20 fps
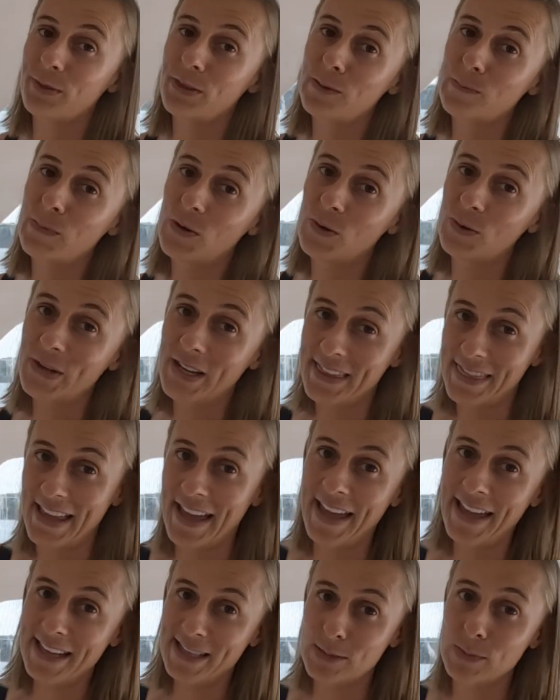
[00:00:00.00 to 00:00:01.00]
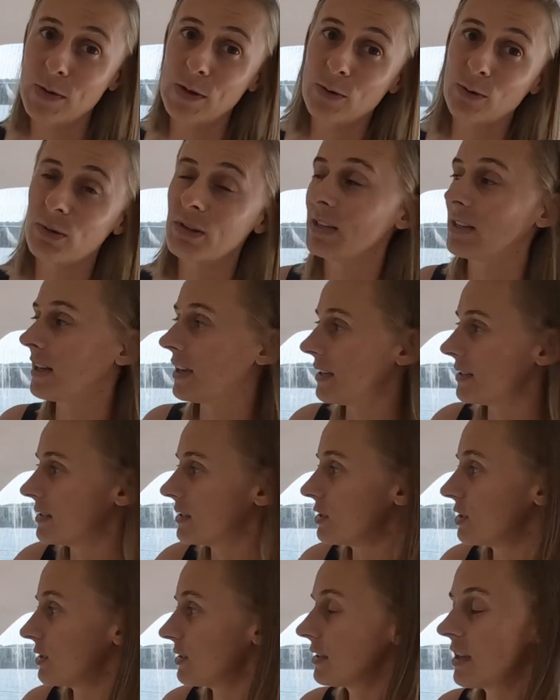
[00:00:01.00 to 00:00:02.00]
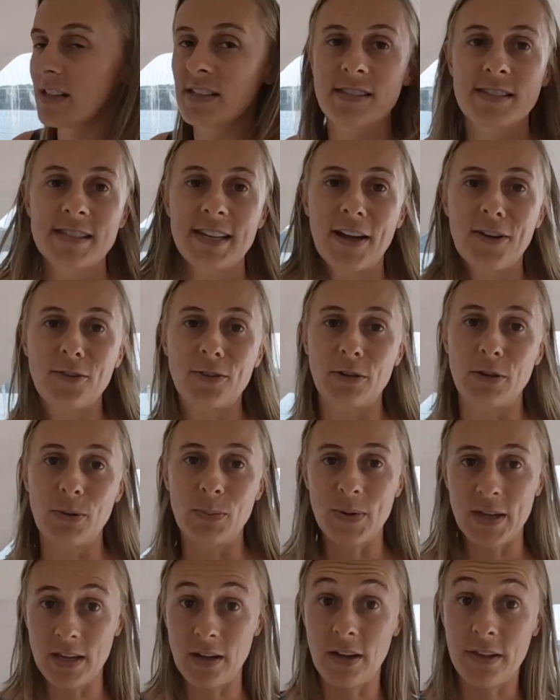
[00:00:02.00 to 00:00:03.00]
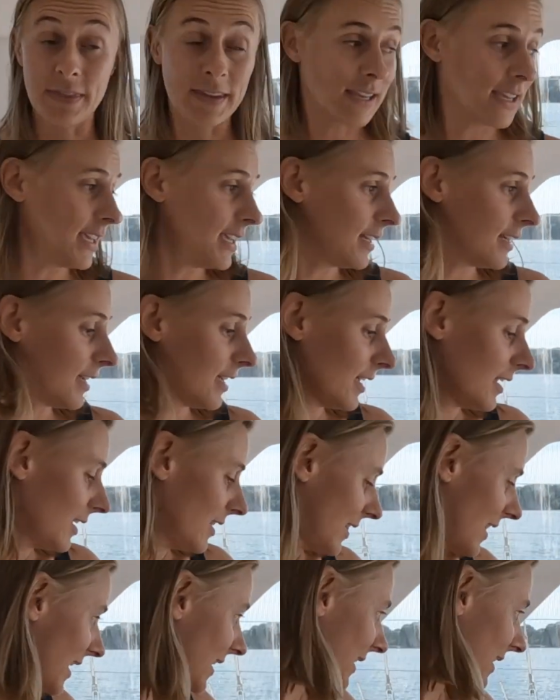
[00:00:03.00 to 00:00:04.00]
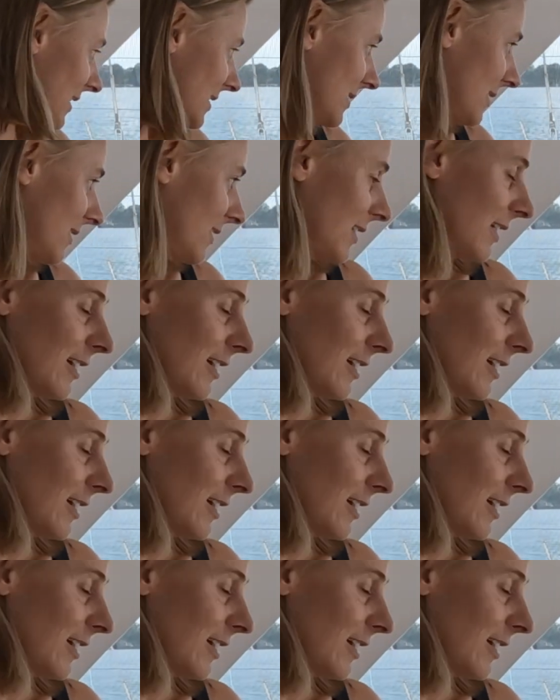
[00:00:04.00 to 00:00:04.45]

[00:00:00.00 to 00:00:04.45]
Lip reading: with the boat, and that has been really nice. It just cuts down a little bit on the heat that gets in